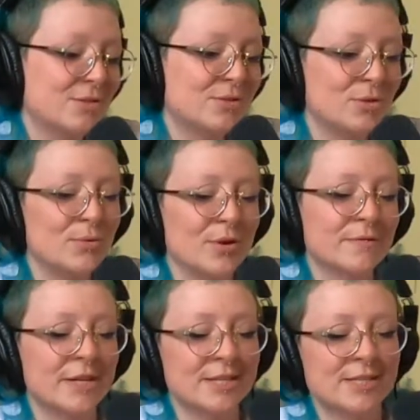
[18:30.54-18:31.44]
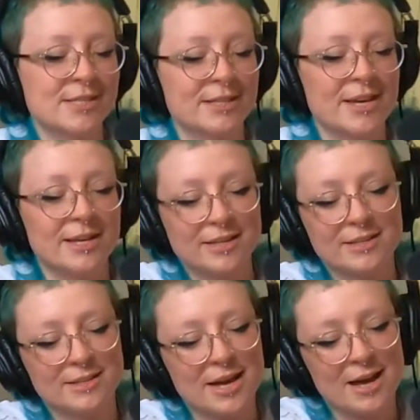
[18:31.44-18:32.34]
too nervous. Like,
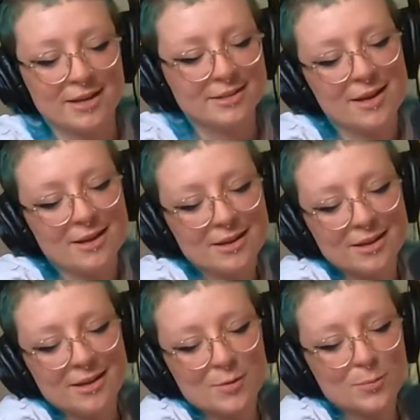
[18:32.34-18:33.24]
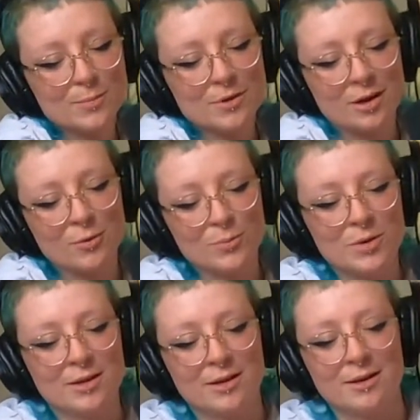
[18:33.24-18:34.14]
I would
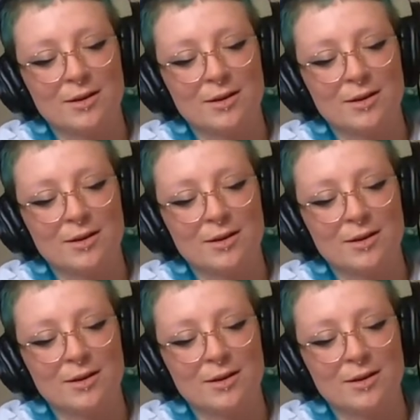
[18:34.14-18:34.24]
be like,